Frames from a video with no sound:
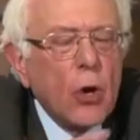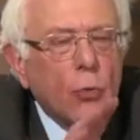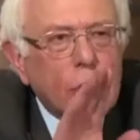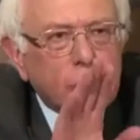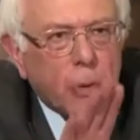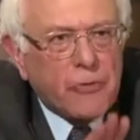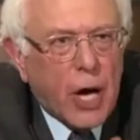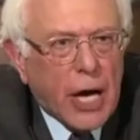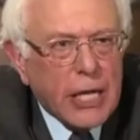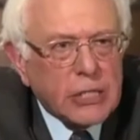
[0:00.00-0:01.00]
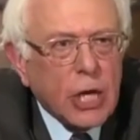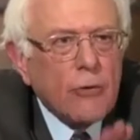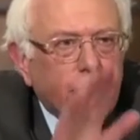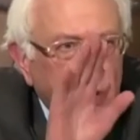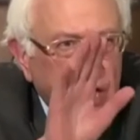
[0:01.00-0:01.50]
which provides
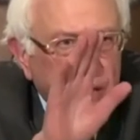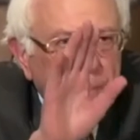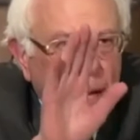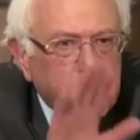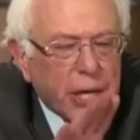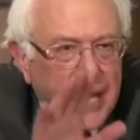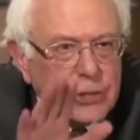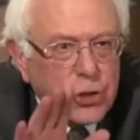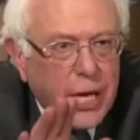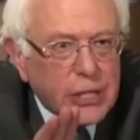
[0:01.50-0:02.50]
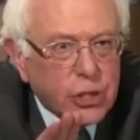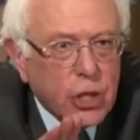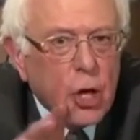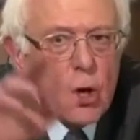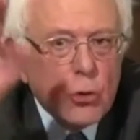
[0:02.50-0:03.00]
free public
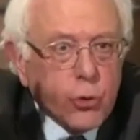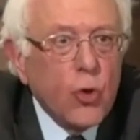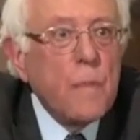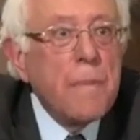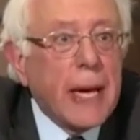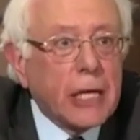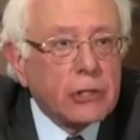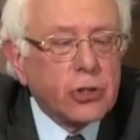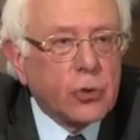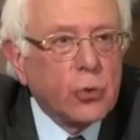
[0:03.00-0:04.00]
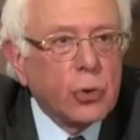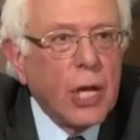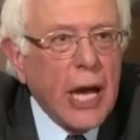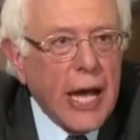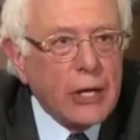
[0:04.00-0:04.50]
education through medical
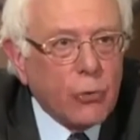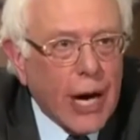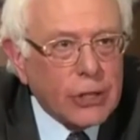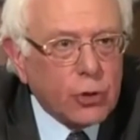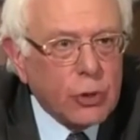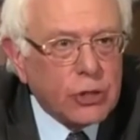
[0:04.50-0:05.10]
school and graduate